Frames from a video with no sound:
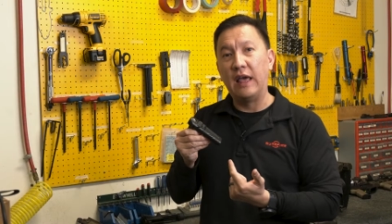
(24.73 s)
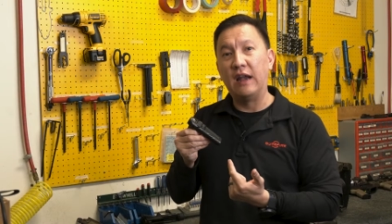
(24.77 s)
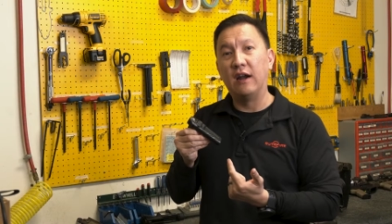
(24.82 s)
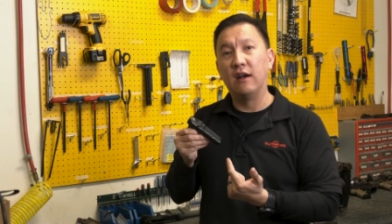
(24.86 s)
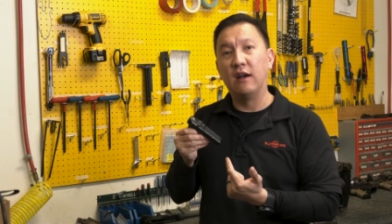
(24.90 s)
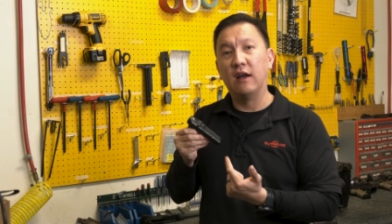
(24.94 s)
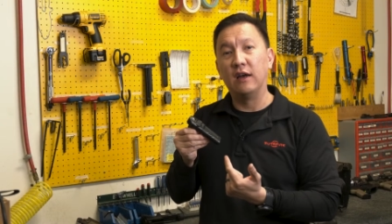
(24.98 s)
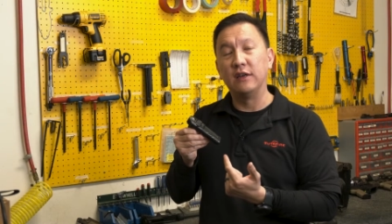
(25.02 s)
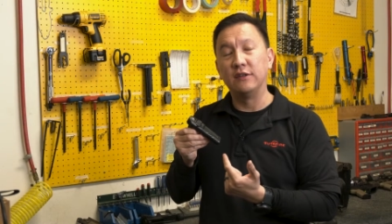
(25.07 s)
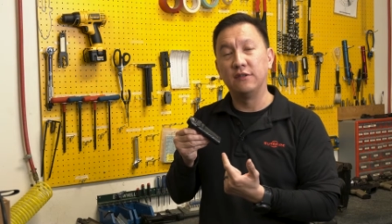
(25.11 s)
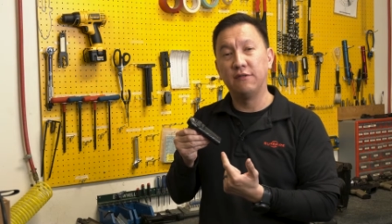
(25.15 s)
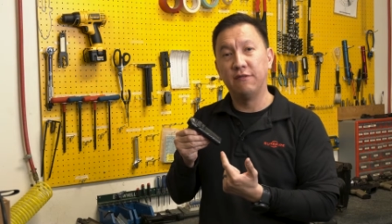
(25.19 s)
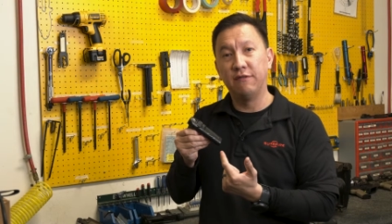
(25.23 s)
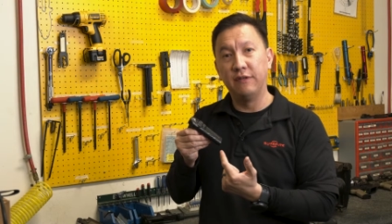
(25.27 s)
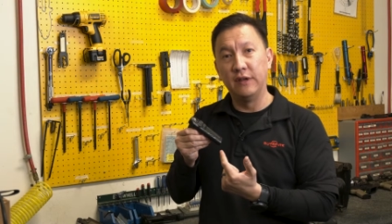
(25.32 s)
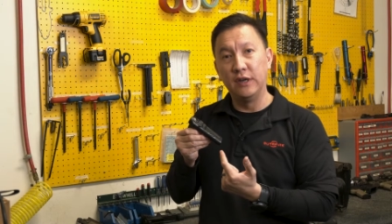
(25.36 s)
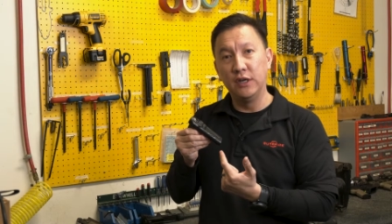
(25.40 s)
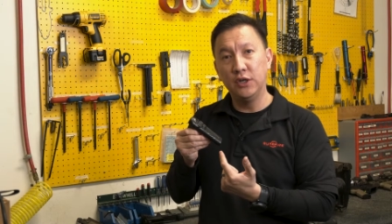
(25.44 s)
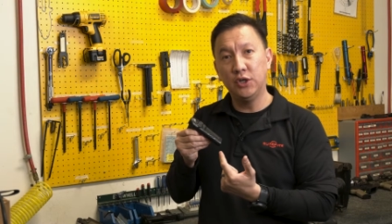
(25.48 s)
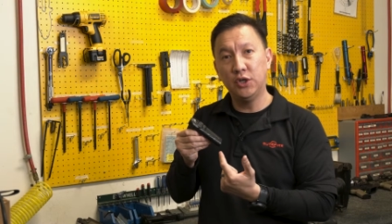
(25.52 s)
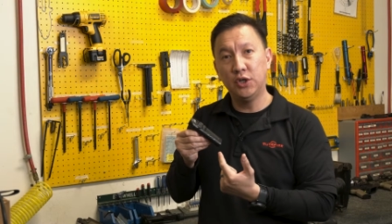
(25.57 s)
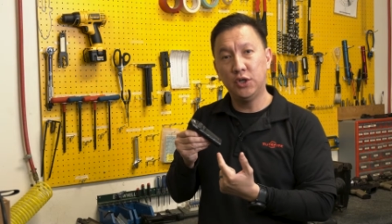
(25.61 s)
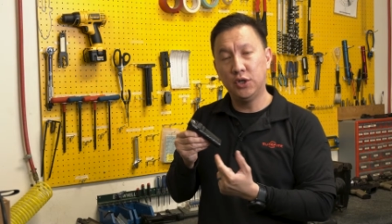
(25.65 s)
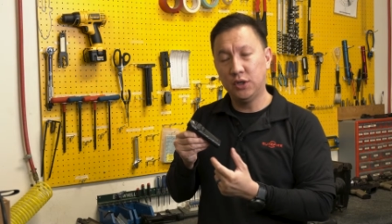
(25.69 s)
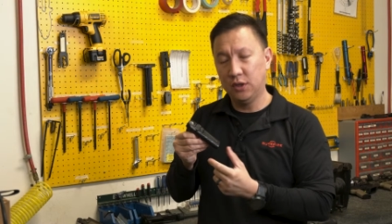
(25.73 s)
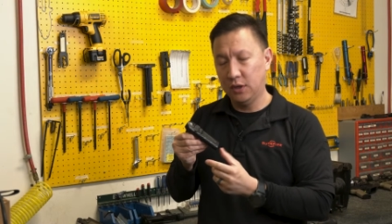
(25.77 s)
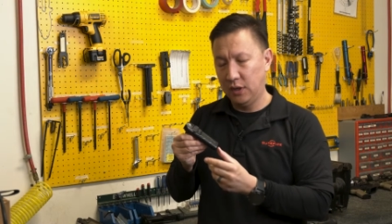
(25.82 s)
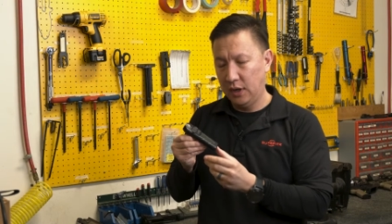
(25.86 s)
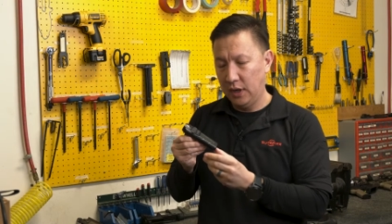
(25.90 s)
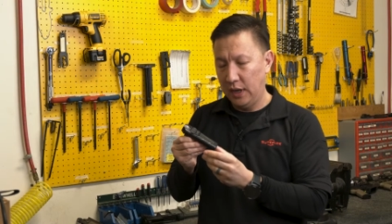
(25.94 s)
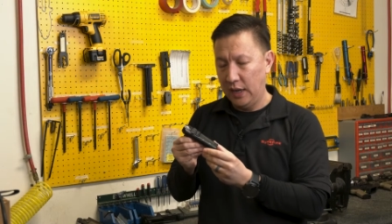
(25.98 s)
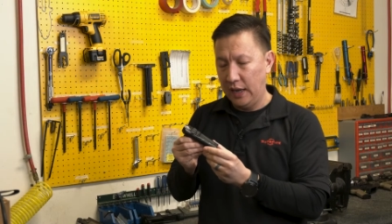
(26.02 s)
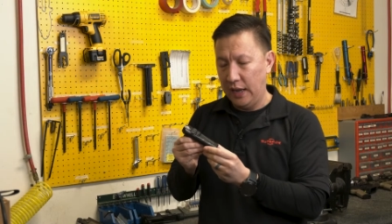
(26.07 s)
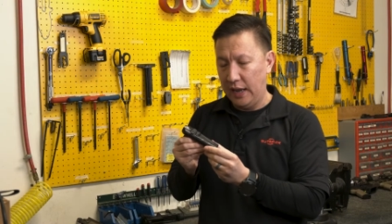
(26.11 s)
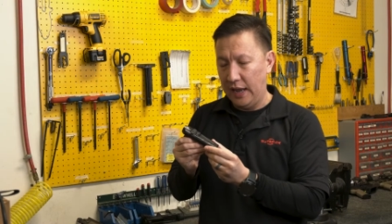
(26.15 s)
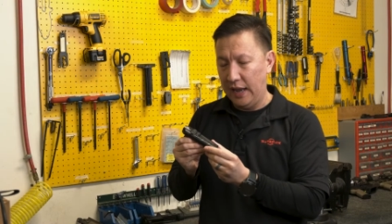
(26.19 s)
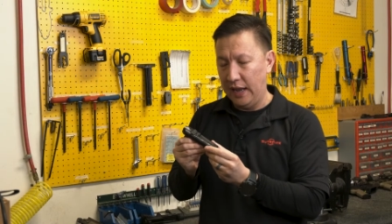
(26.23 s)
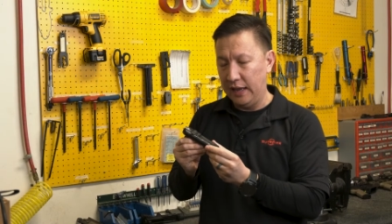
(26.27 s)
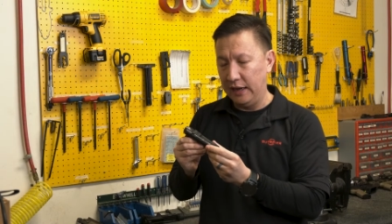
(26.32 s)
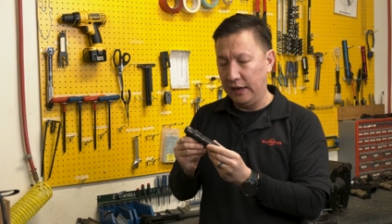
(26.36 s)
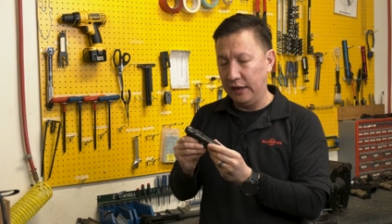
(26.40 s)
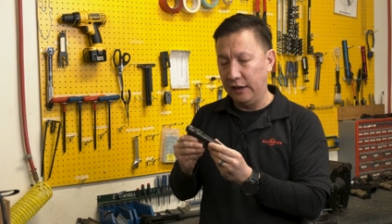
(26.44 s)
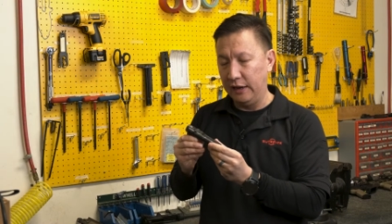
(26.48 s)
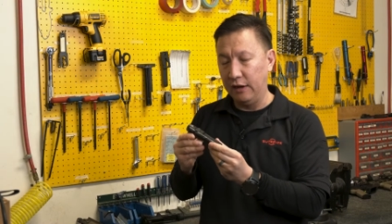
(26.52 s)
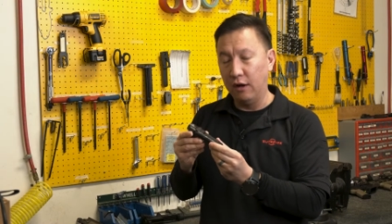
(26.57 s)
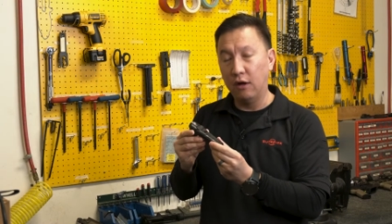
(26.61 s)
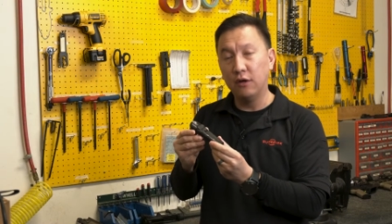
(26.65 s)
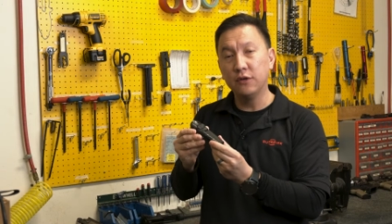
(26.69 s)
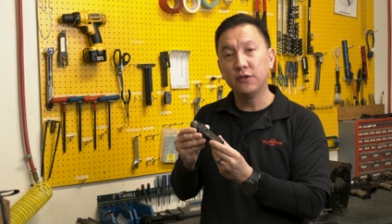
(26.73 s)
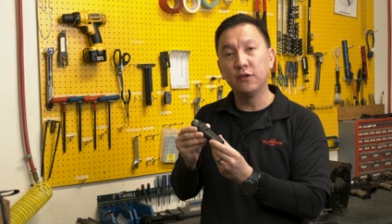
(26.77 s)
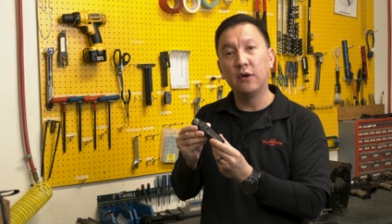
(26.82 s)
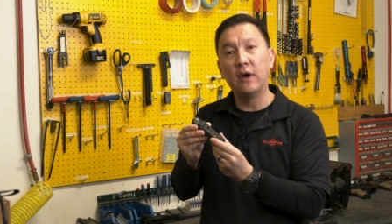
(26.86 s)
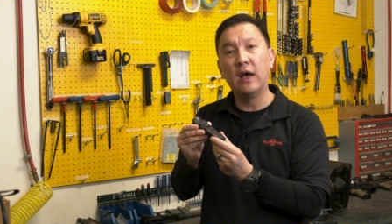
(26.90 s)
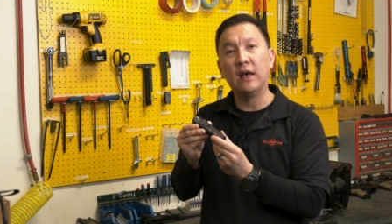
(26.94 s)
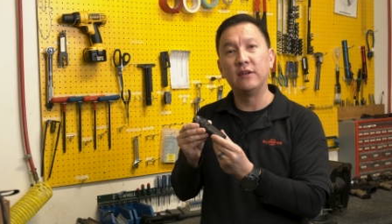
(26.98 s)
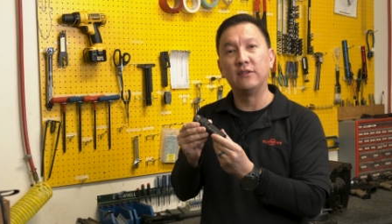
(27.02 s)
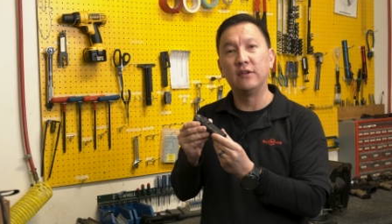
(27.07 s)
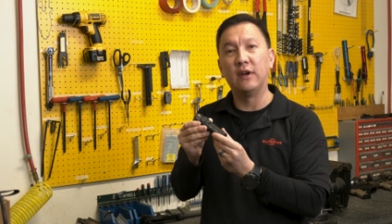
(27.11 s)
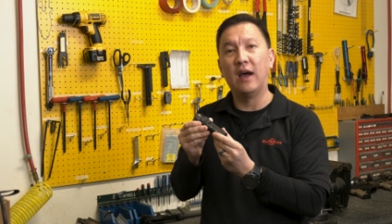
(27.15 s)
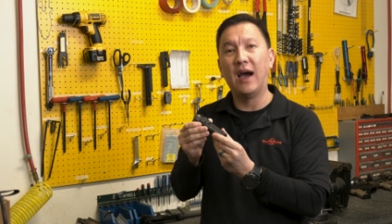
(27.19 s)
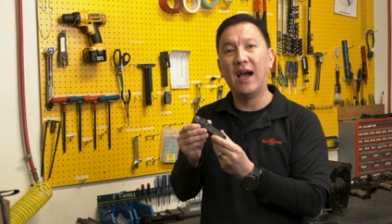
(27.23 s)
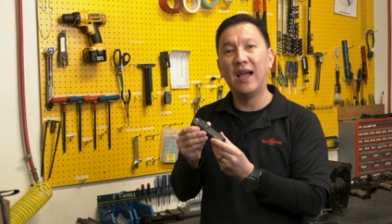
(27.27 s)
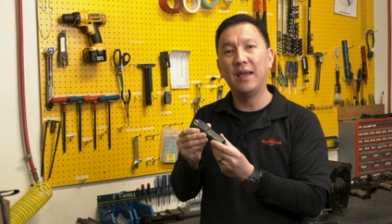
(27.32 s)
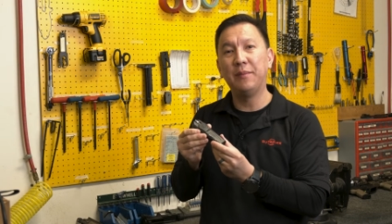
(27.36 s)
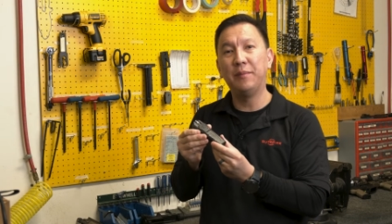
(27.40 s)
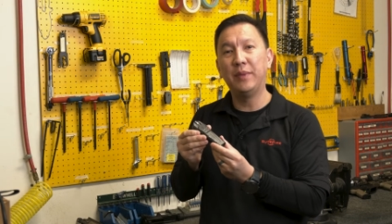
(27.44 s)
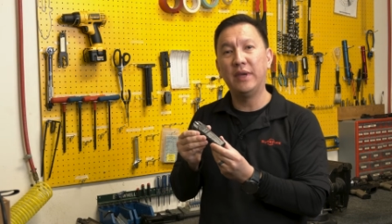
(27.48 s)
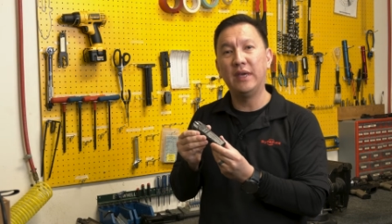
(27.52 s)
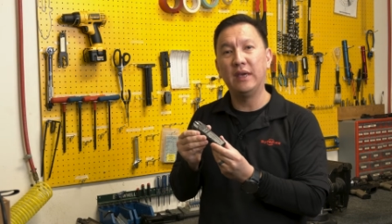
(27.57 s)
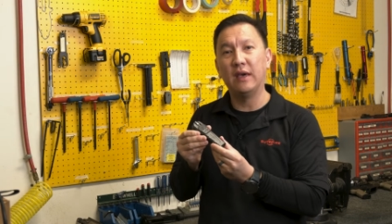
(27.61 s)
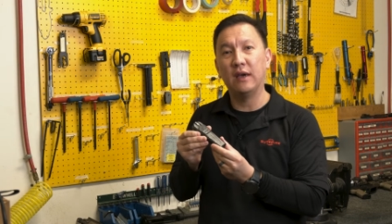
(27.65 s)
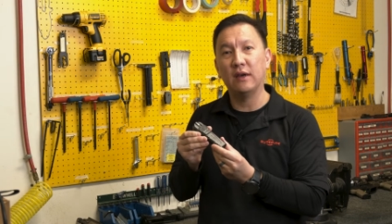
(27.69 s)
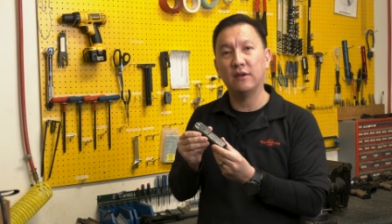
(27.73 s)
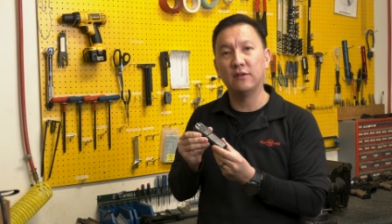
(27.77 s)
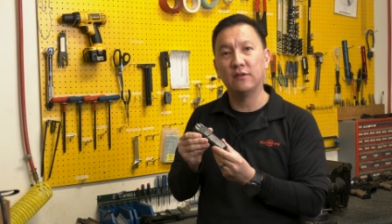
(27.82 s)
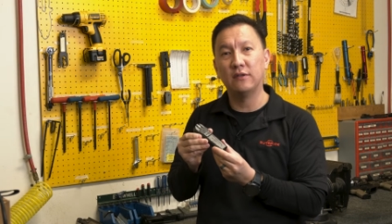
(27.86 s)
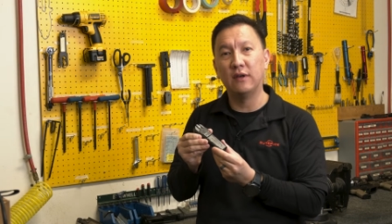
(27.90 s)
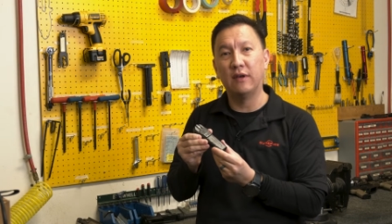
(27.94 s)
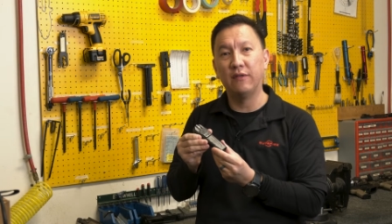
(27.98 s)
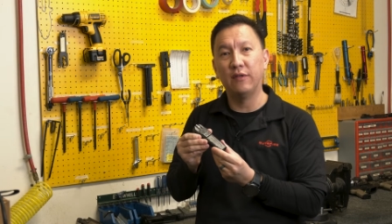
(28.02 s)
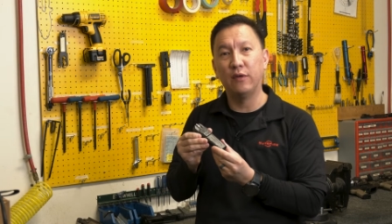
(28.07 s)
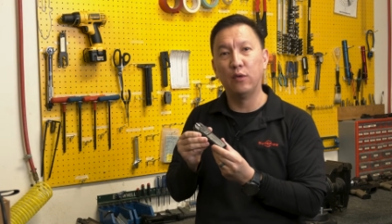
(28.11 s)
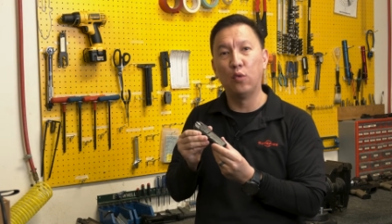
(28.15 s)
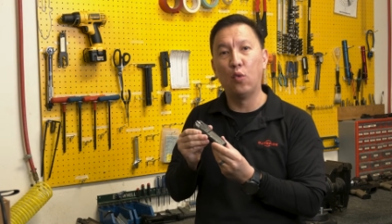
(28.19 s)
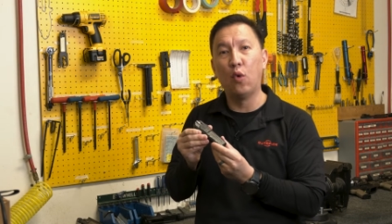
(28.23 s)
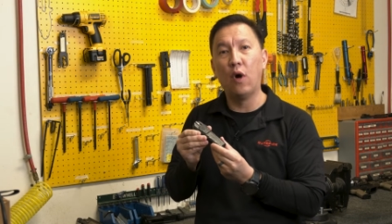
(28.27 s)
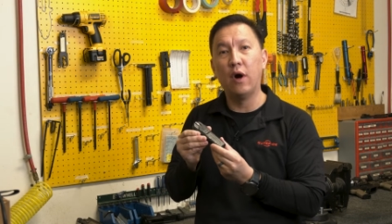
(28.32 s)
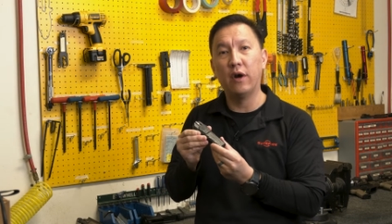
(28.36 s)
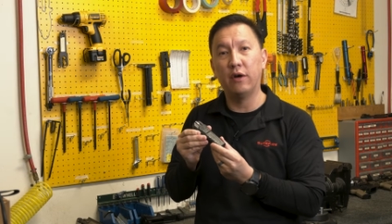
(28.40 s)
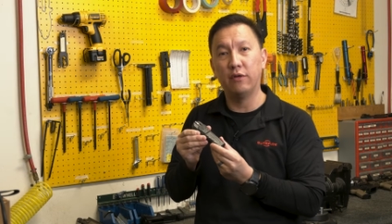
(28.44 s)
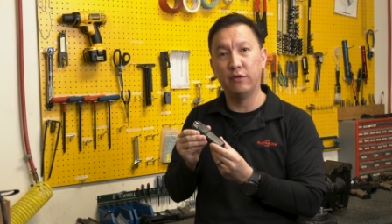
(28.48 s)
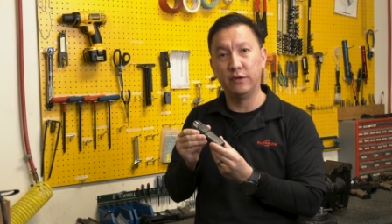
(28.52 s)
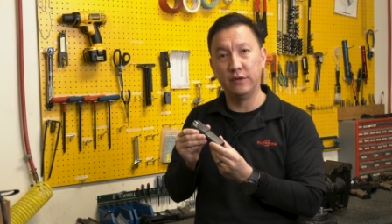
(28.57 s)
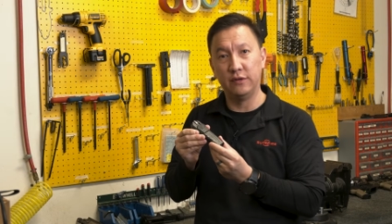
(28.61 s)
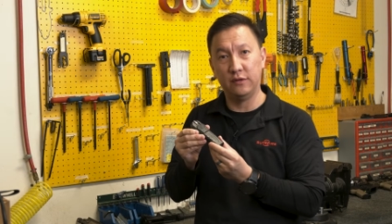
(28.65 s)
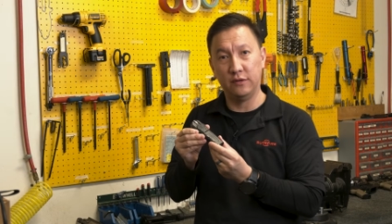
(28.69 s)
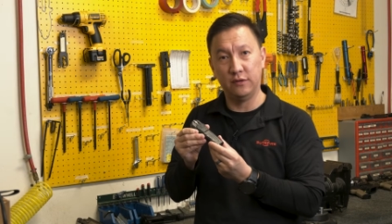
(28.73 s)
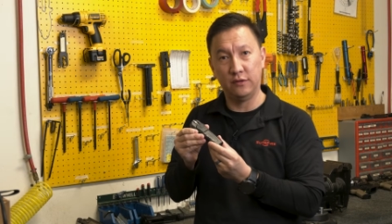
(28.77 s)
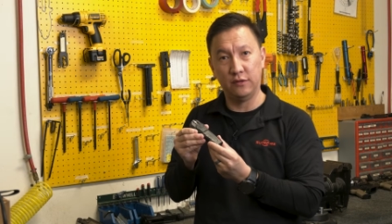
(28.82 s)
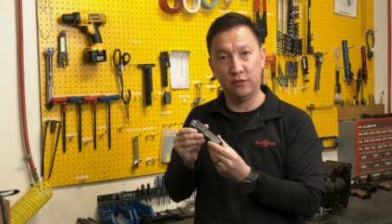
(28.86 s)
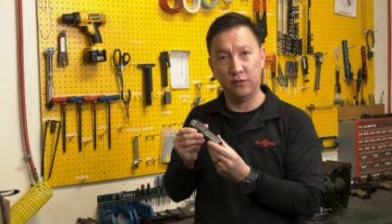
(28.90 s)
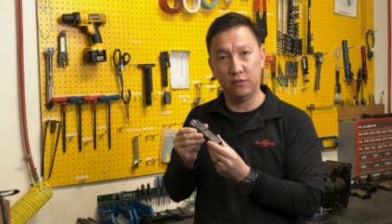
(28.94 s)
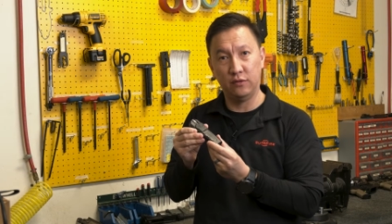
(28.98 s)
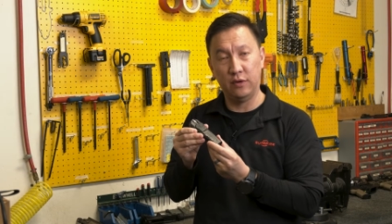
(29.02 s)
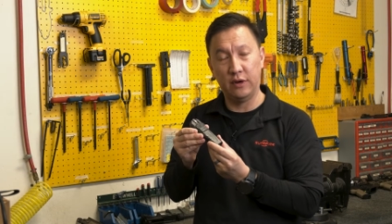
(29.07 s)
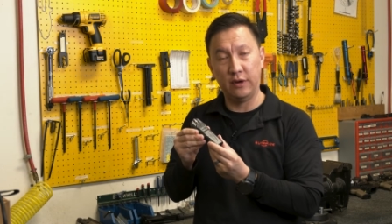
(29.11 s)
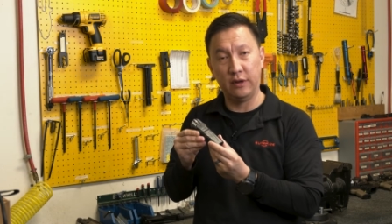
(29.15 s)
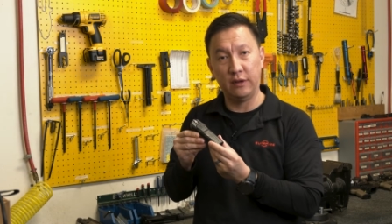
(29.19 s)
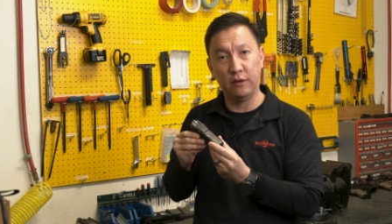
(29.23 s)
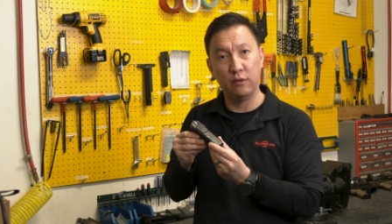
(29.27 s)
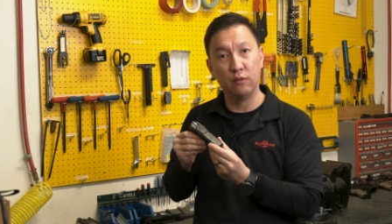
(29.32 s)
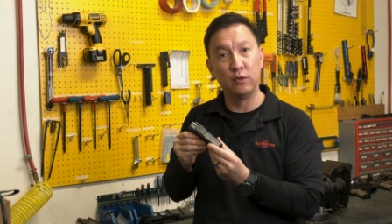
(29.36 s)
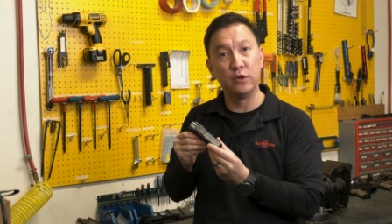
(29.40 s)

anodized finish, and it also has an IPX7 water resistance rating,